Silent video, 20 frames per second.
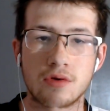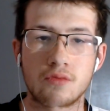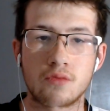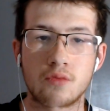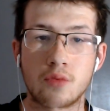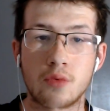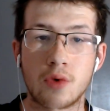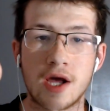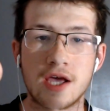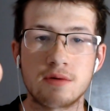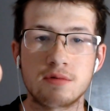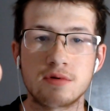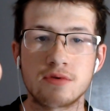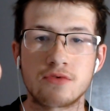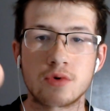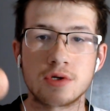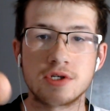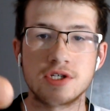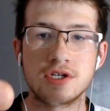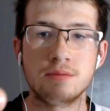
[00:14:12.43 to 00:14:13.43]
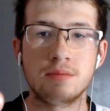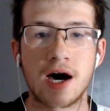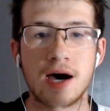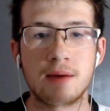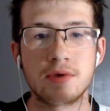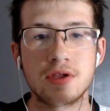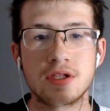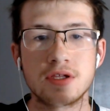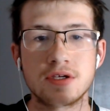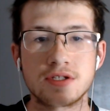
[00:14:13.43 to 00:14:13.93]
Right before she bought me
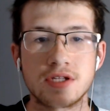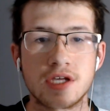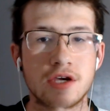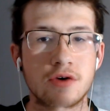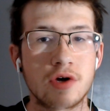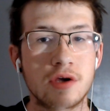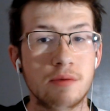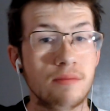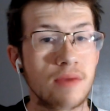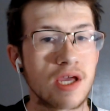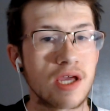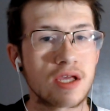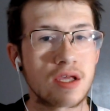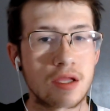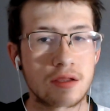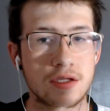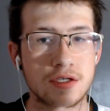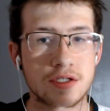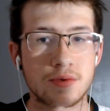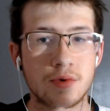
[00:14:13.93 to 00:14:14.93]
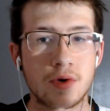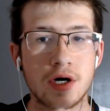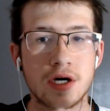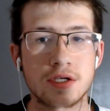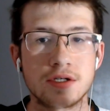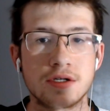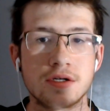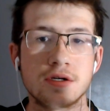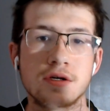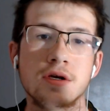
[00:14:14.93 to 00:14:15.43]
this, they quit making this watch,
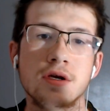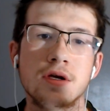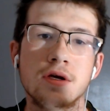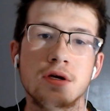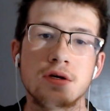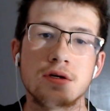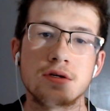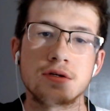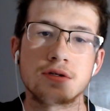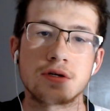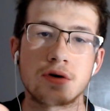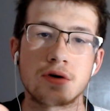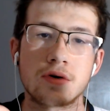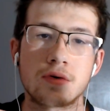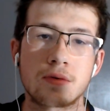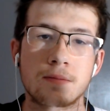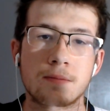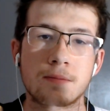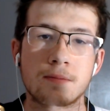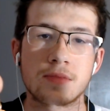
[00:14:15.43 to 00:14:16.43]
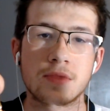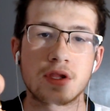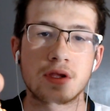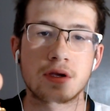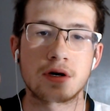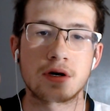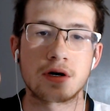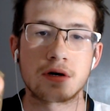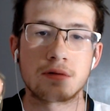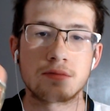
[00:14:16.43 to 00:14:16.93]
so
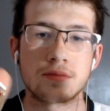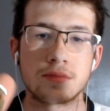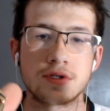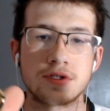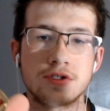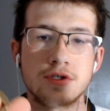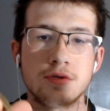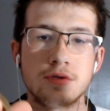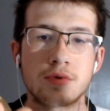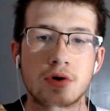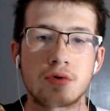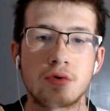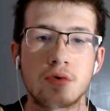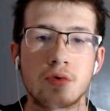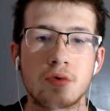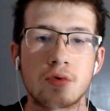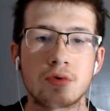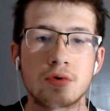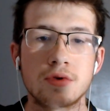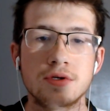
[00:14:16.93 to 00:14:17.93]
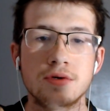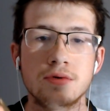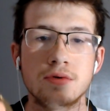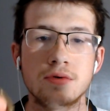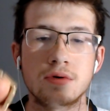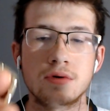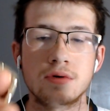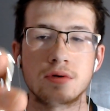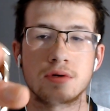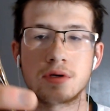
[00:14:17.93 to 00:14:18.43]
it's super cool to
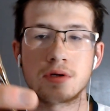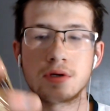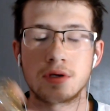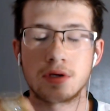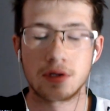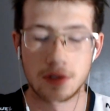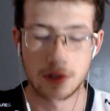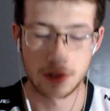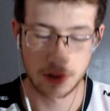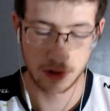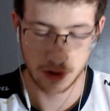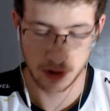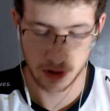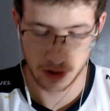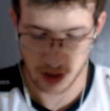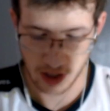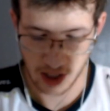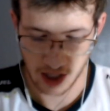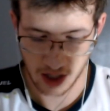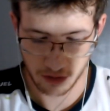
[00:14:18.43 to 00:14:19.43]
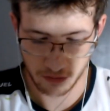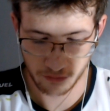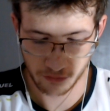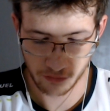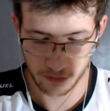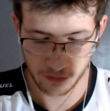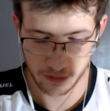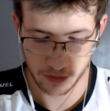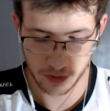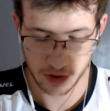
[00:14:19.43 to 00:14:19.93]
have
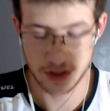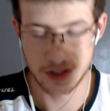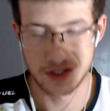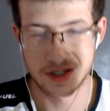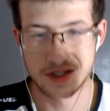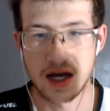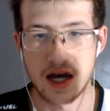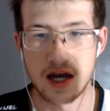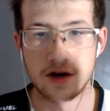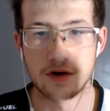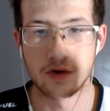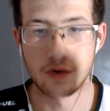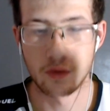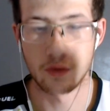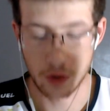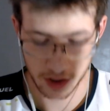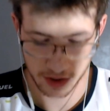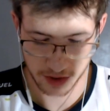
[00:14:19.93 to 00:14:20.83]
a designer watch.